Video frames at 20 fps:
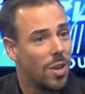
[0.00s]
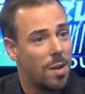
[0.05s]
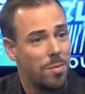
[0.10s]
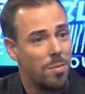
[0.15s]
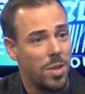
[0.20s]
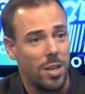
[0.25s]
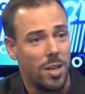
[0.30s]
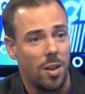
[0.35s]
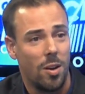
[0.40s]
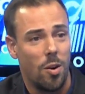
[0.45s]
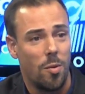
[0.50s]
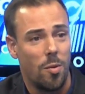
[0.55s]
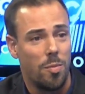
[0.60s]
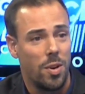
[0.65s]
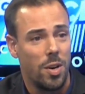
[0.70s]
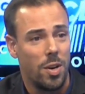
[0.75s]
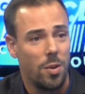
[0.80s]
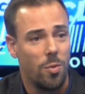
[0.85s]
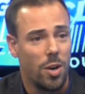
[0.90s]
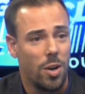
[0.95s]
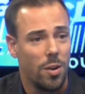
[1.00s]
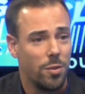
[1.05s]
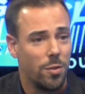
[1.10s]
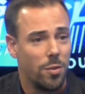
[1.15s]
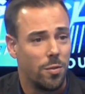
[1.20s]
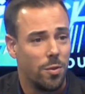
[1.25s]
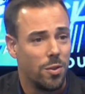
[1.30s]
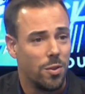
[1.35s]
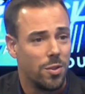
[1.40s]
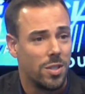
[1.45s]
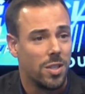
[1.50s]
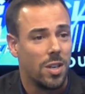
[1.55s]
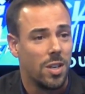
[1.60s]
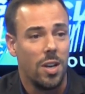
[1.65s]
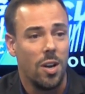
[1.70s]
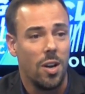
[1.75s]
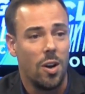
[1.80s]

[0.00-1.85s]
I mean, opening one of the first